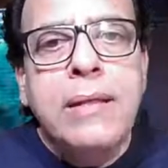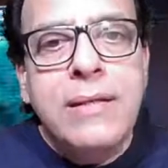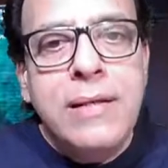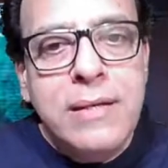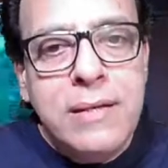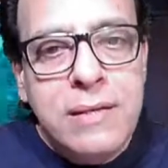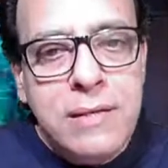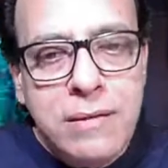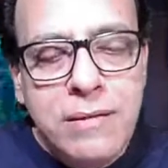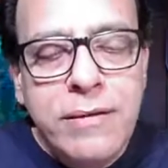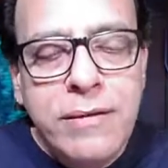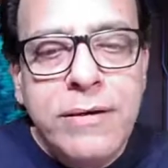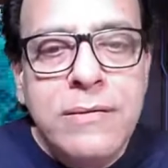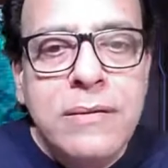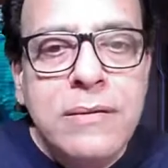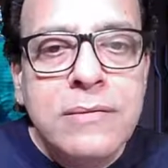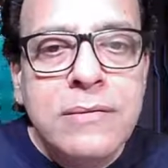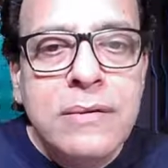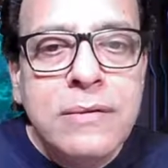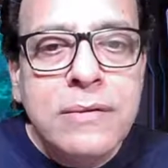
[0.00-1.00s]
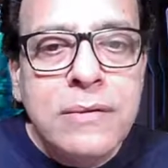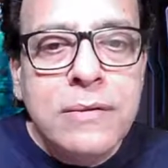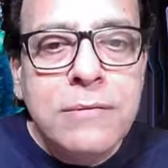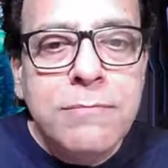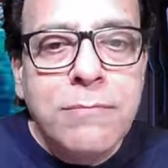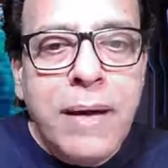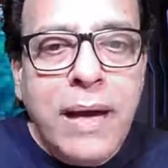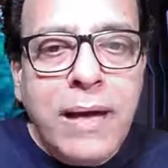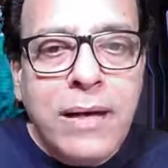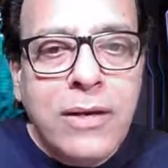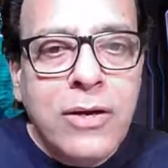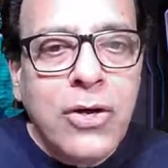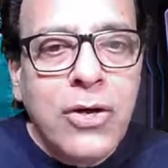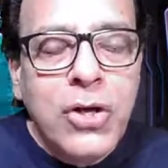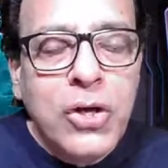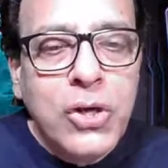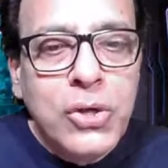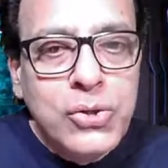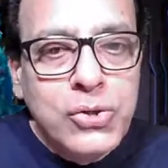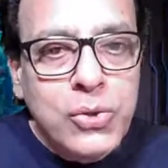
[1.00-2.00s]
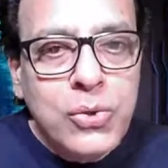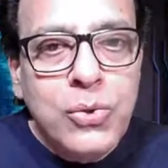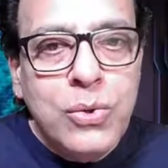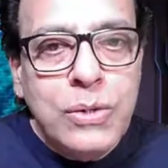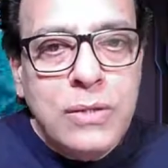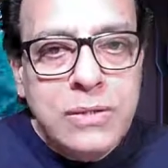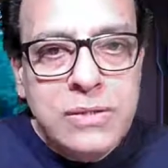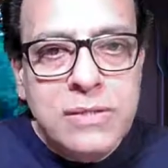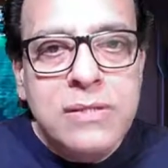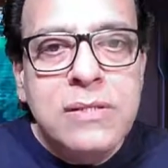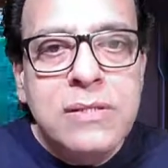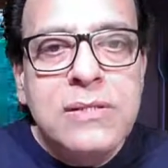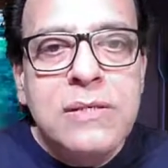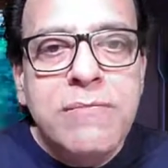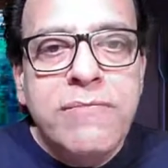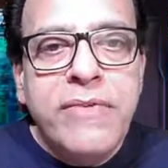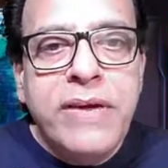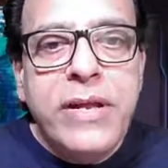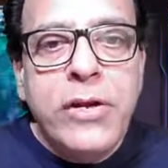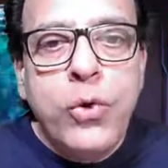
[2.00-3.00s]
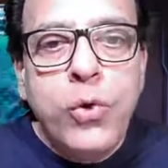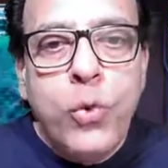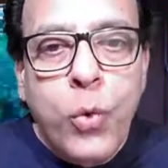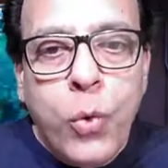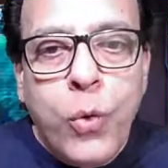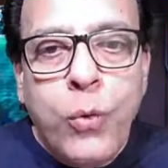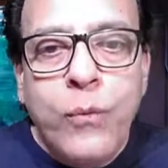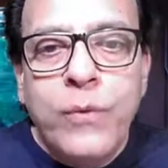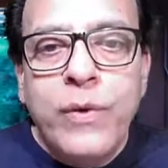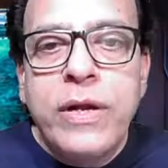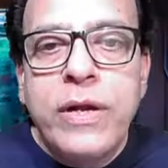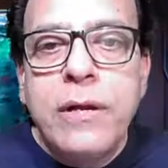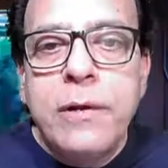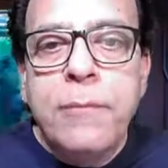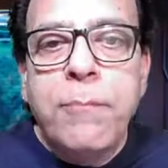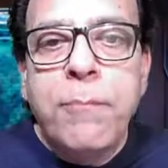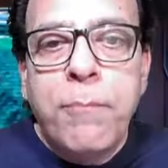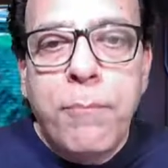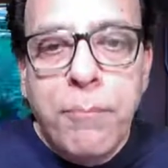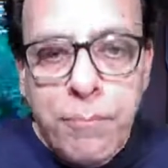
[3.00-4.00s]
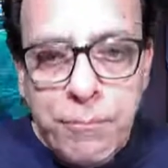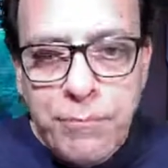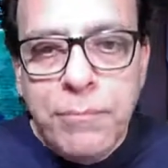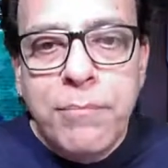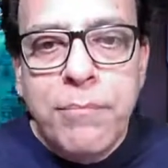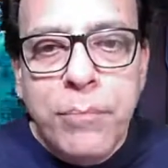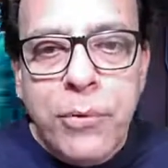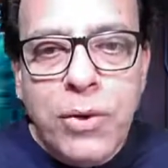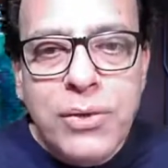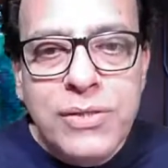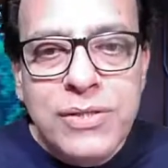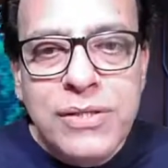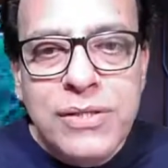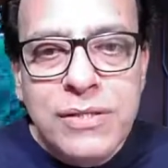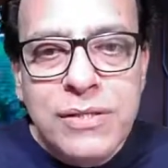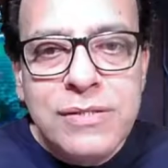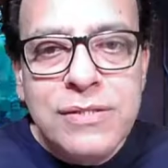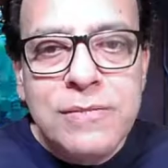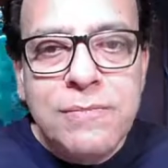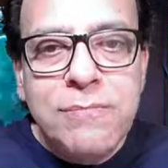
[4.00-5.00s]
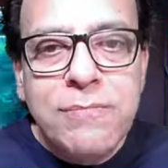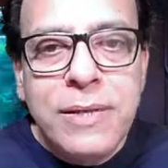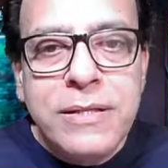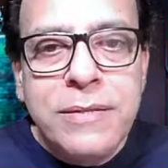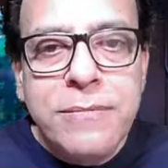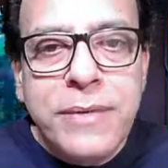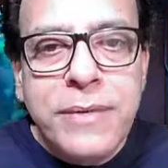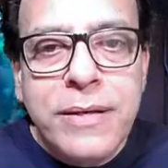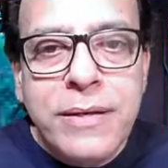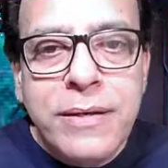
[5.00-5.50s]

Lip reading: and then return the dirt back. So this is a very novel process,